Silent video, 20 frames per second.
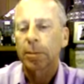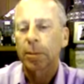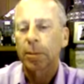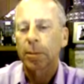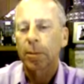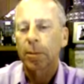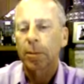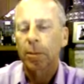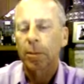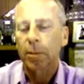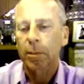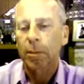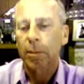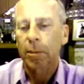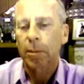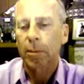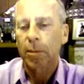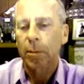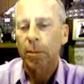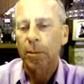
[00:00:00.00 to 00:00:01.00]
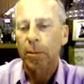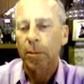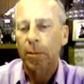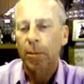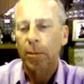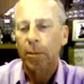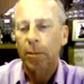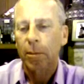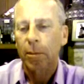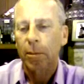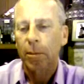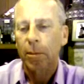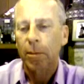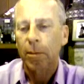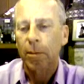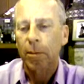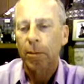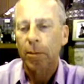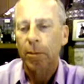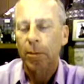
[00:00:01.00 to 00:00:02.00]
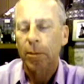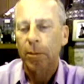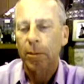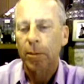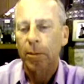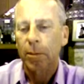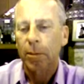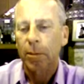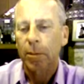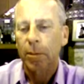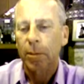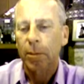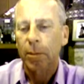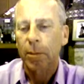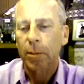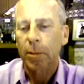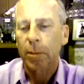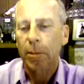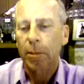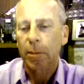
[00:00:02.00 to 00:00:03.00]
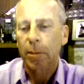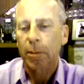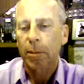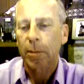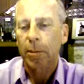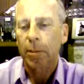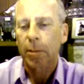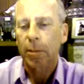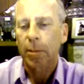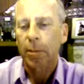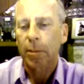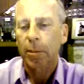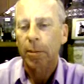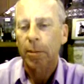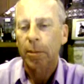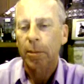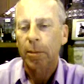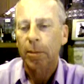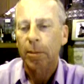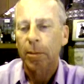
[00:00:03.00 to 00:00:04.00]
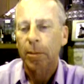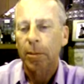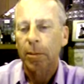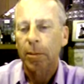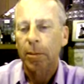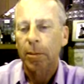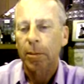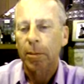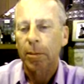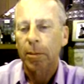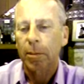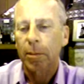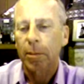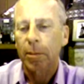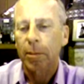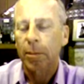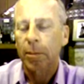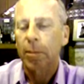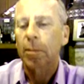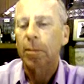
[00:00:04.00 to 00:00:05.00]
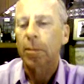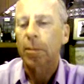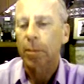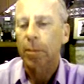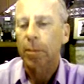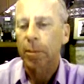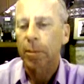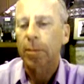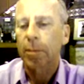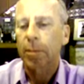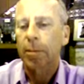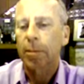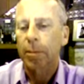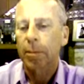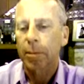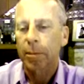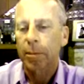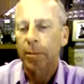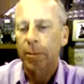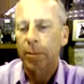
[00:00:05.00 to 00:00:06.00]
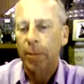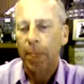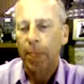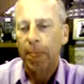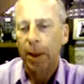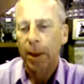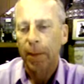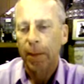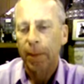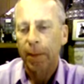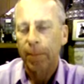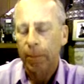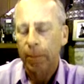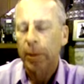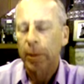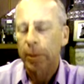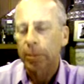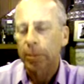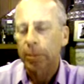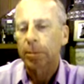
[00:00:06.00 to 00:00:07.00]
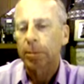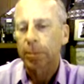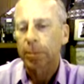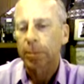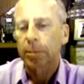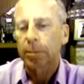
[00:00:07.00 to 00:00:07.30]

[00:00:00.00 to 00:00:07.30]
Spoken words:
No words are spoken by the person on screen.